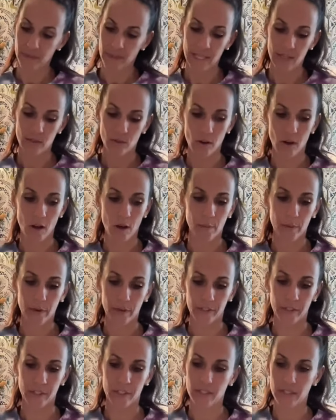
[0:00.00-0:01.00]
These are all
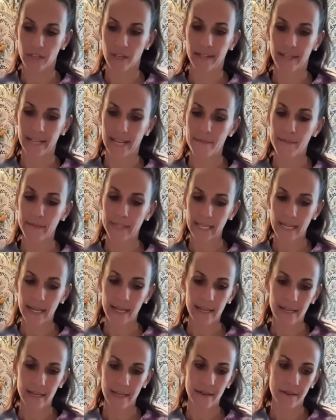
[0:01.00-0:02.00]
purchased on
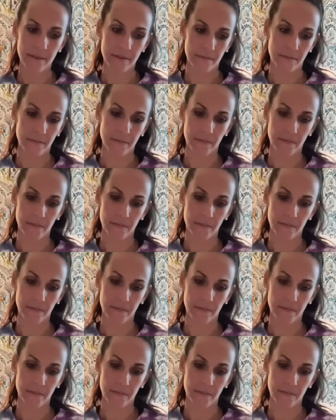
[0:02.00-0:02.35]
Amazon.